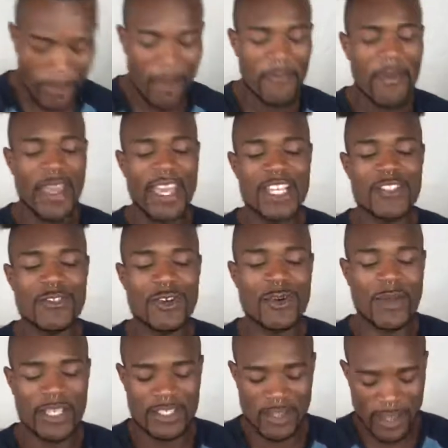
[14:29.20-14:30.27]
off my hands real
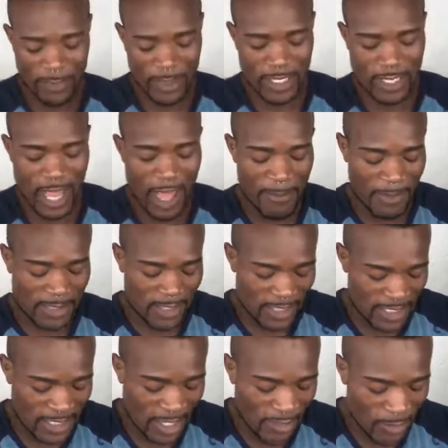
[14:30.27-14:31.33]
quick so that we can hop into
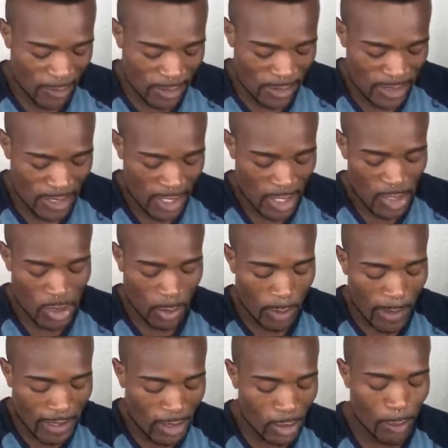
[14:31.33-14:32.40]
these other ones. So we're
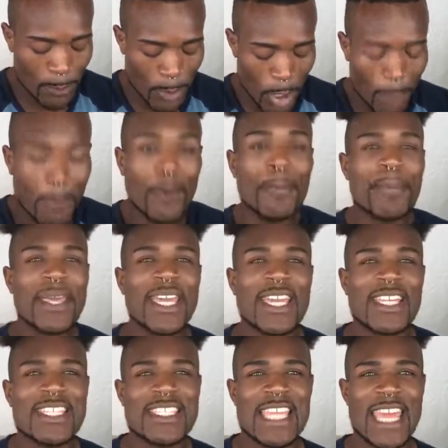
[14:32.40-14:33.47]
about to do purple, pink,
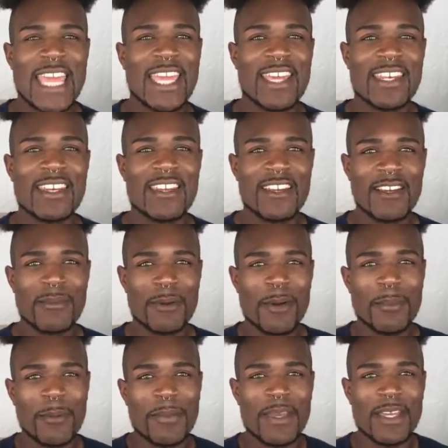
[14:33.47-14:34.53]
and tan.
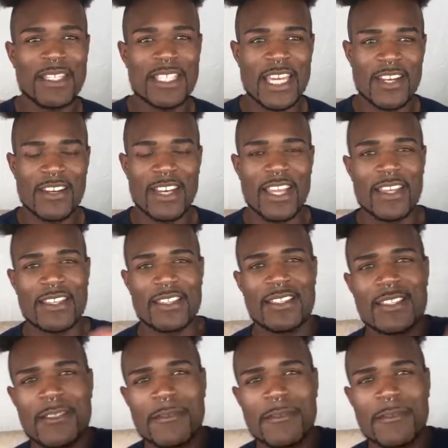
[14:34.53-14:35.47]
Purple, pink, and tan are next.